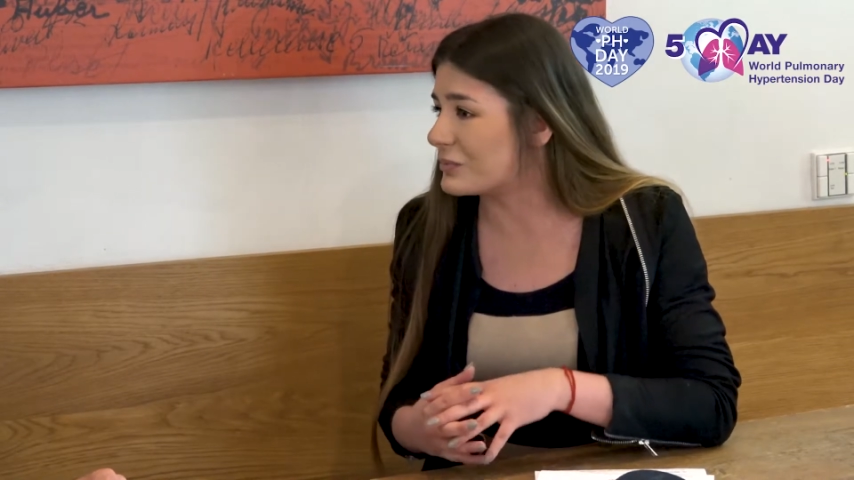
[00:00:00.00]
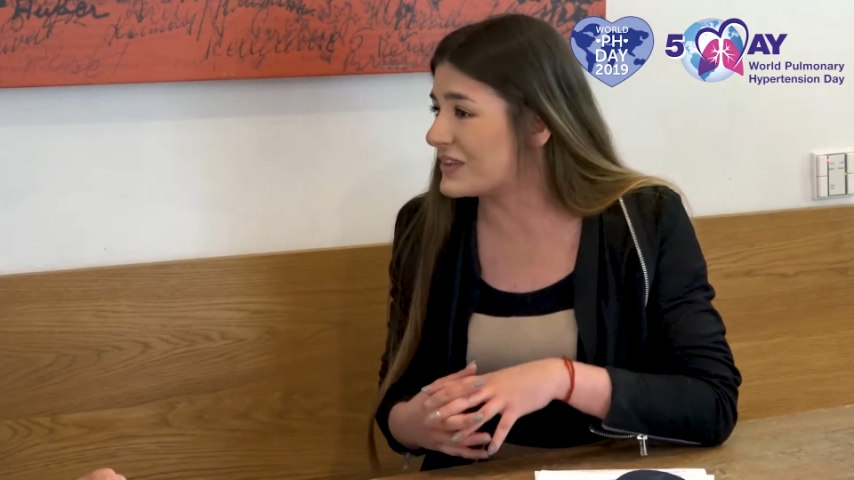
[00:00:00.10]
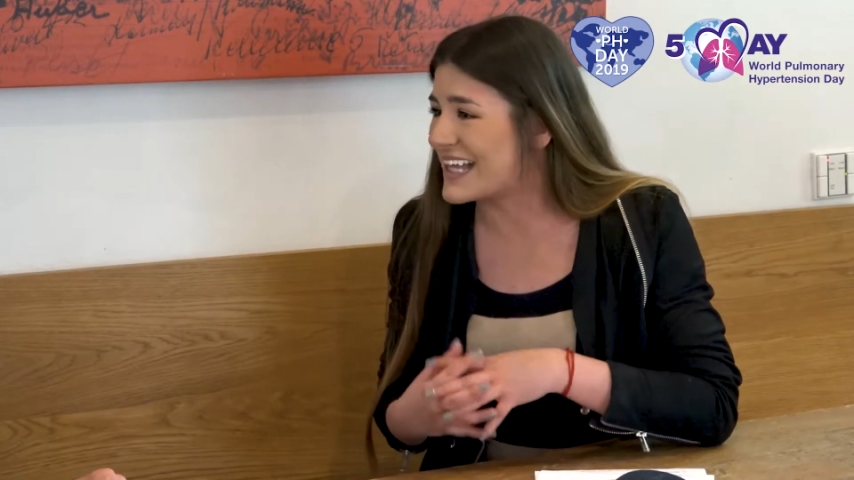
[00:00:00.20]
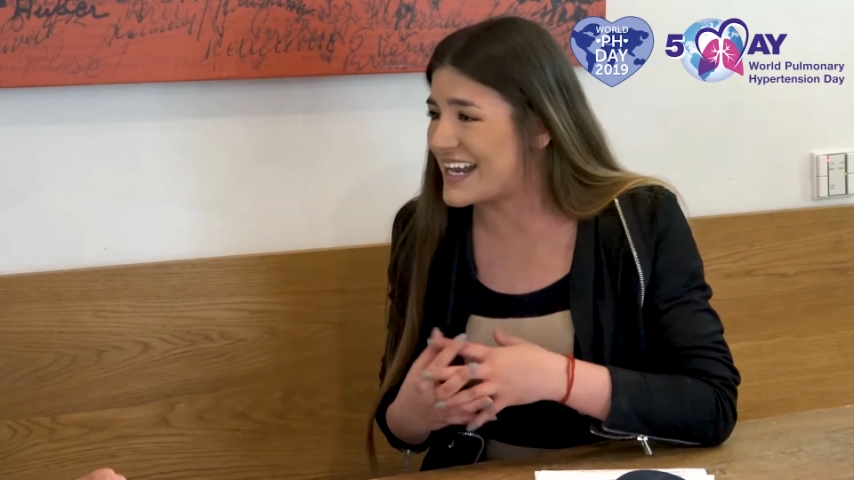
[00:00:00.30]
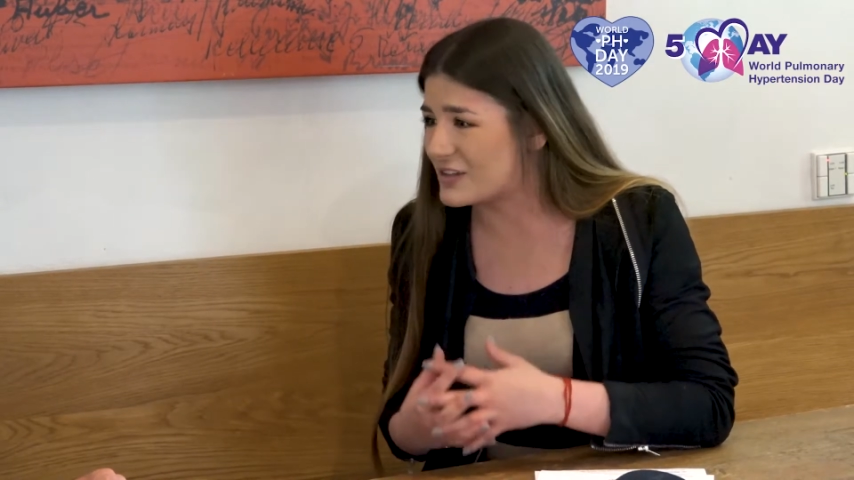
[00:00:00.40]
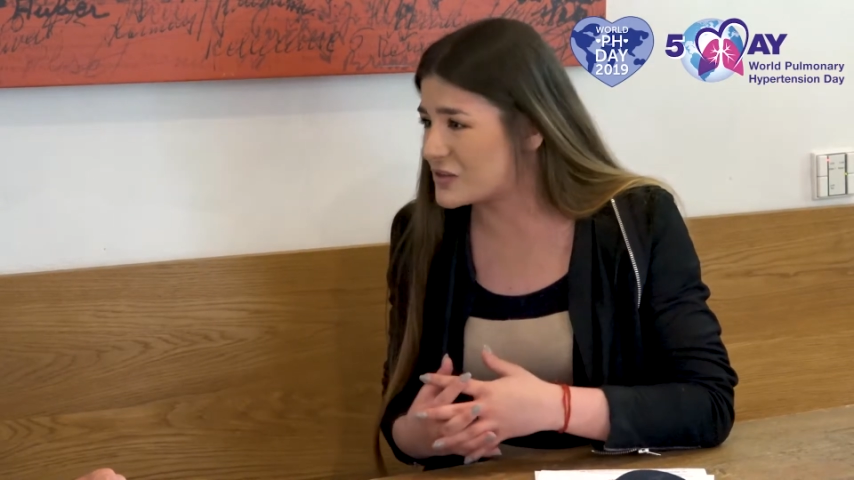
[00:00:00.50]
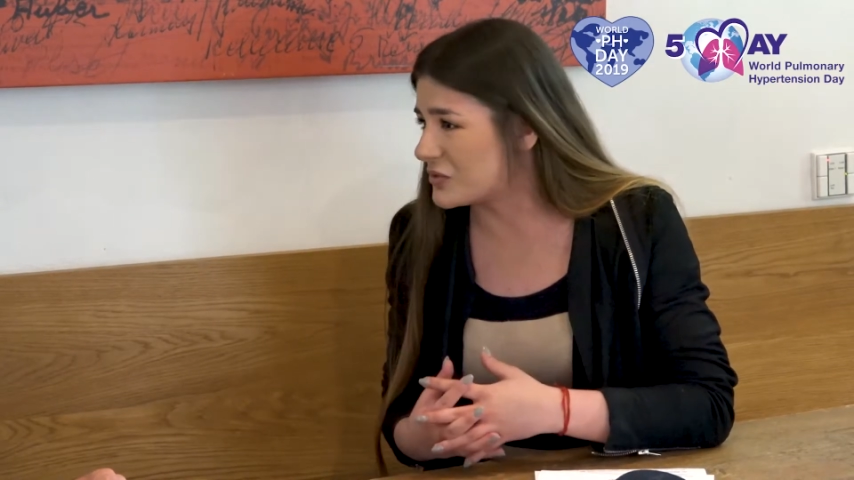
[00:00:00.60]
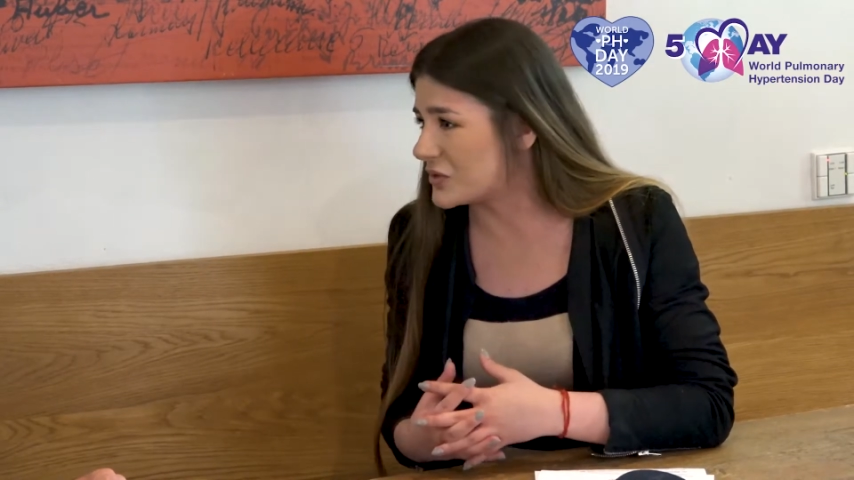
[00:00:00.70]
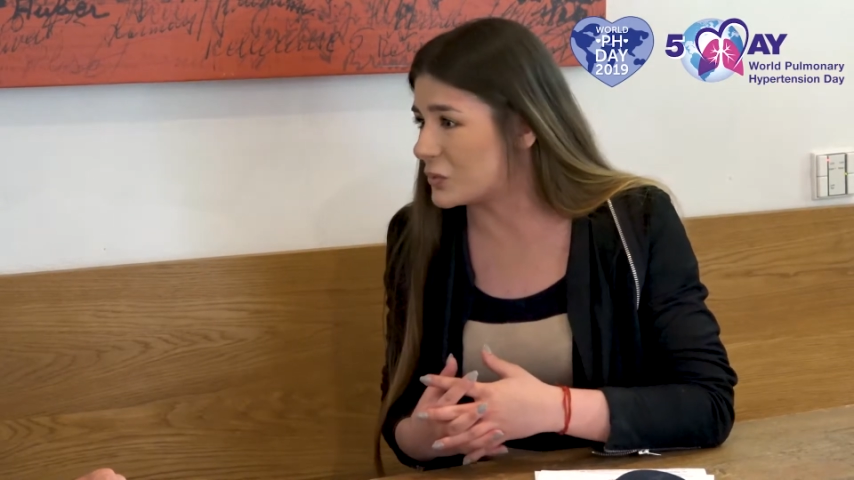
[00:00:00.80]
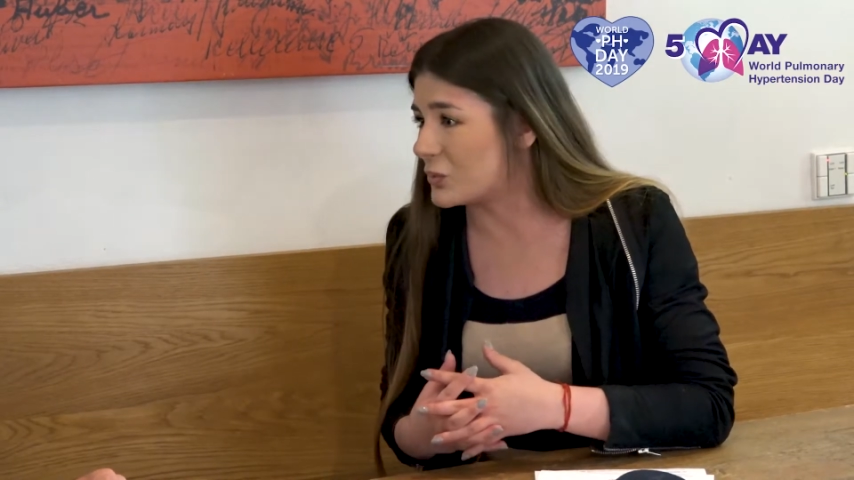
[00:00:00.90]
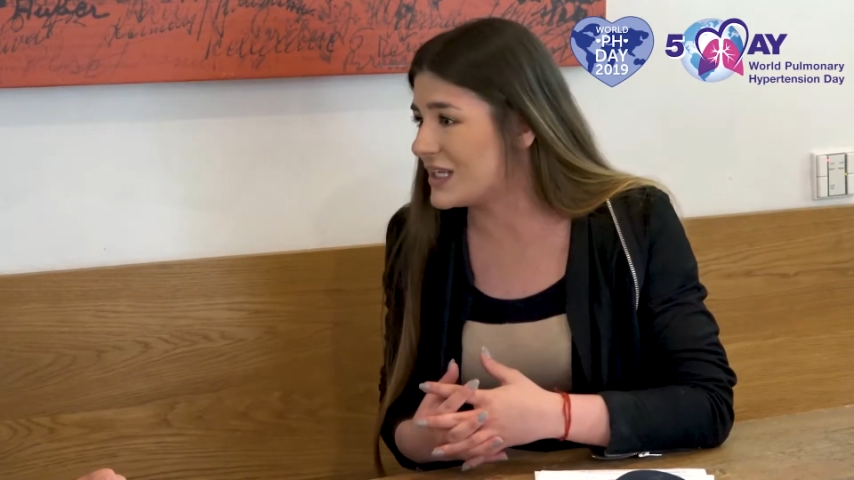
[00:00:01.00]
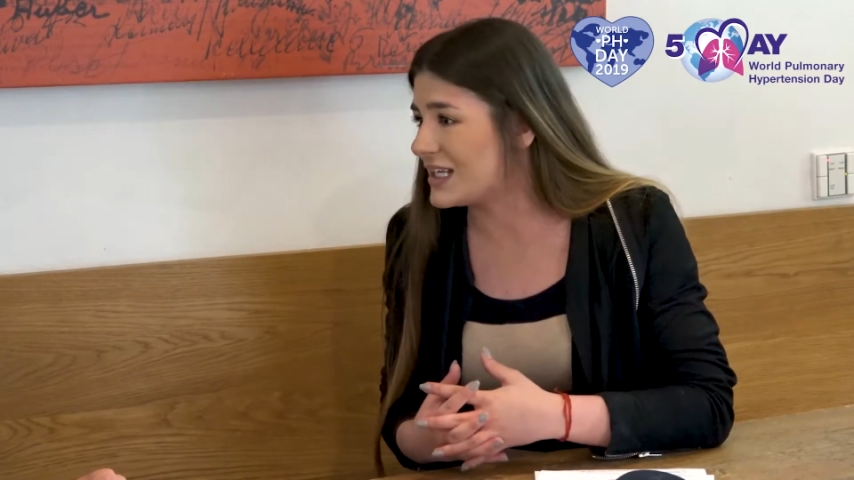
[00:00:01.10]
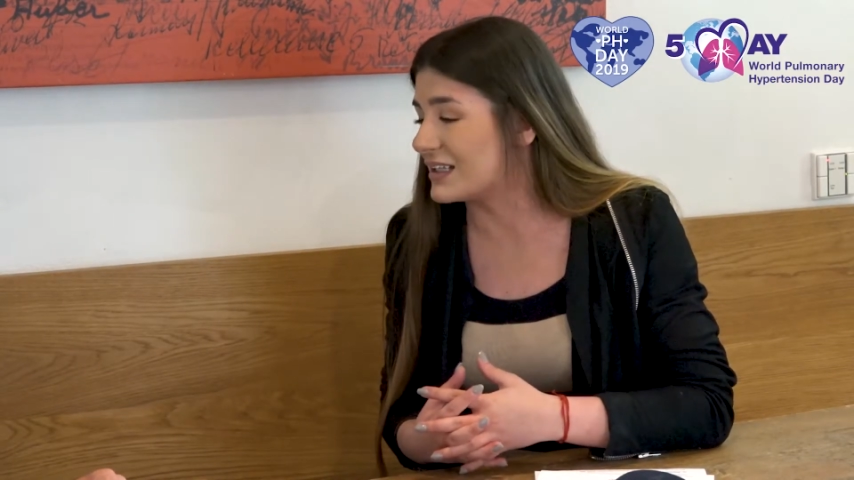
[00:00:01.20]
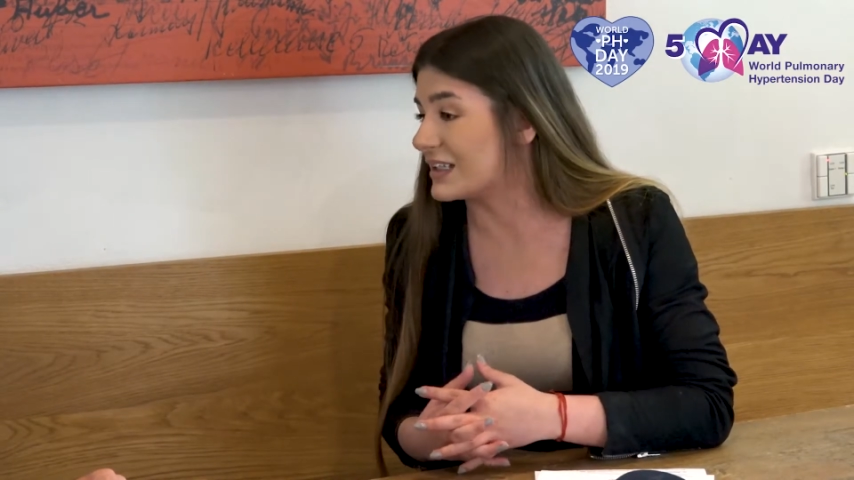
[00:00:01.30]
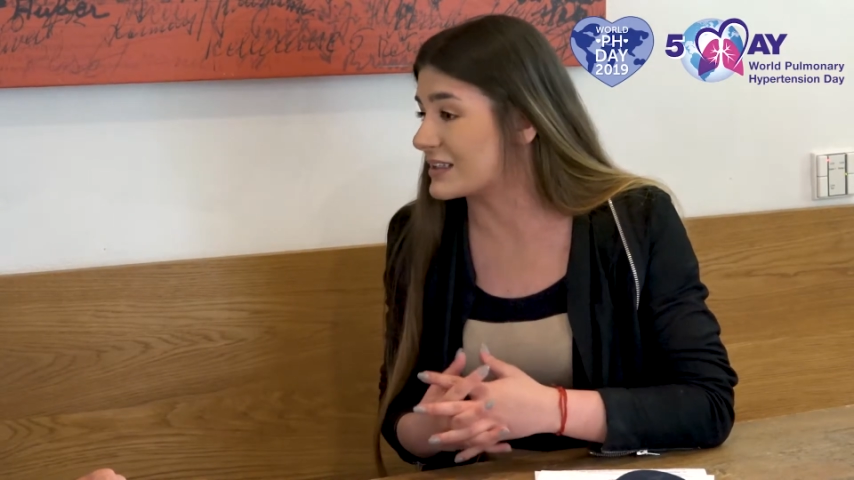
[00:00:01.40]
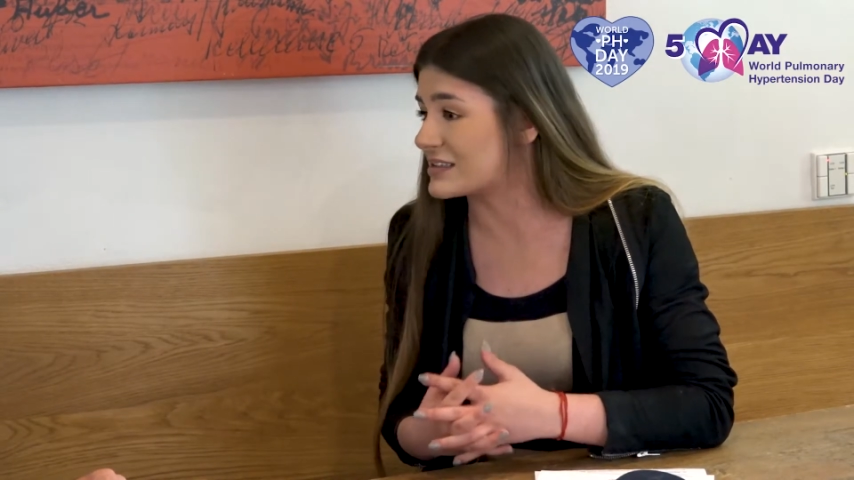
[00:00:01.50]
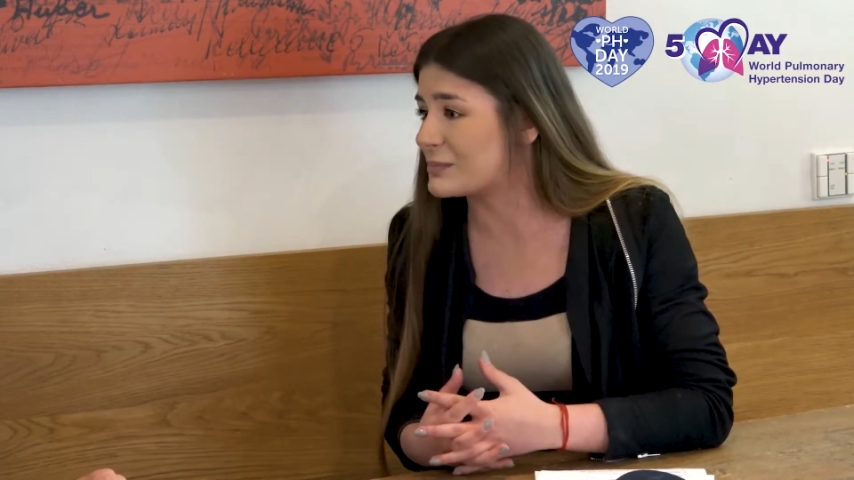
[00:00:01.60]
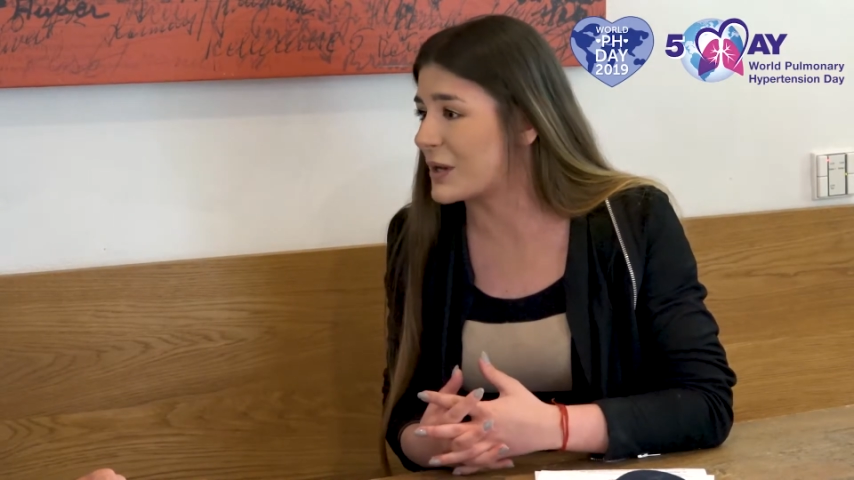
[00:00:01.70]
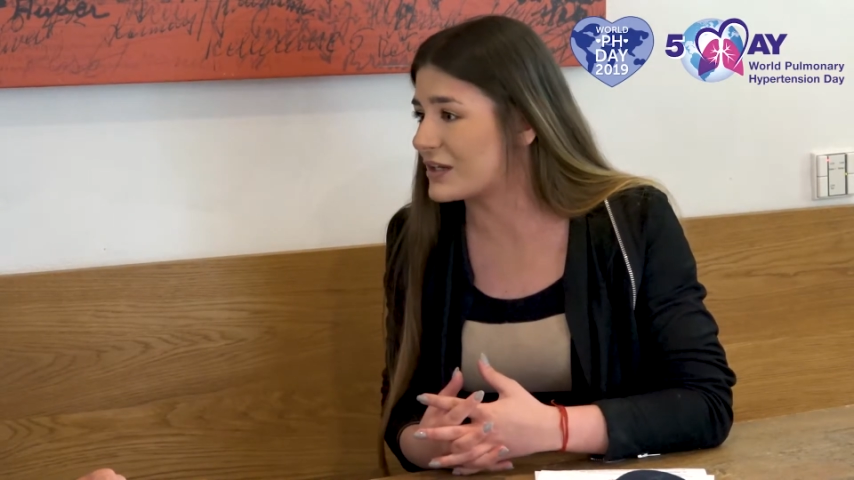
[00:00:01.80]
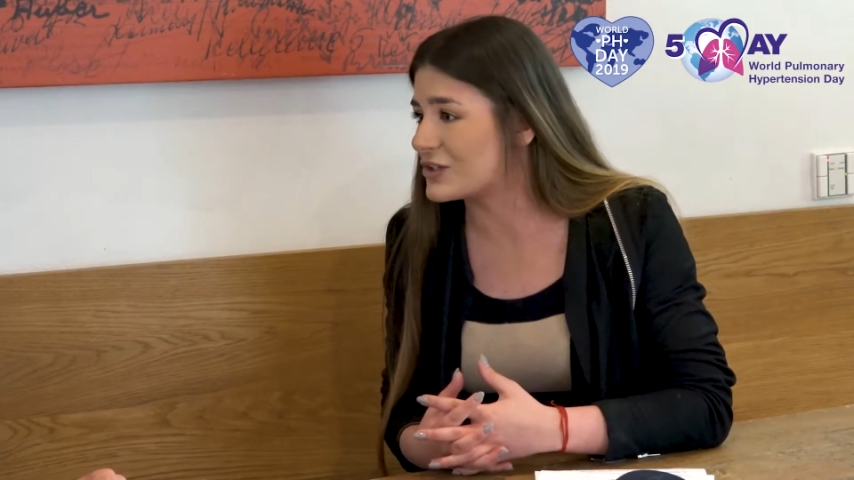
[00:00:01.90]
legs feel weak like a
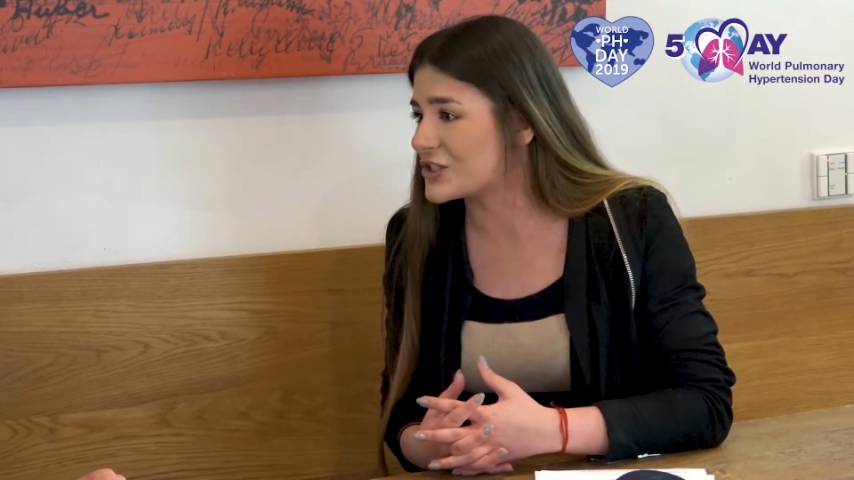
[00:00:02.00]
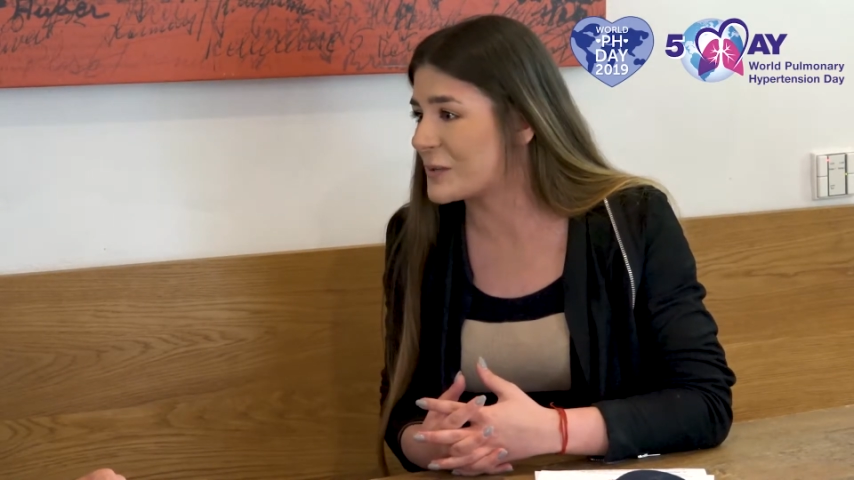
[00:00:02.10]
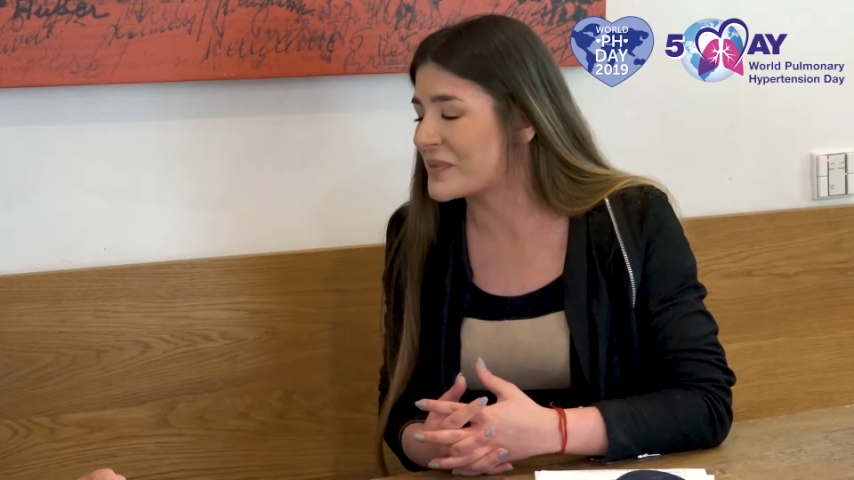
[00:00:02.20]
sponge.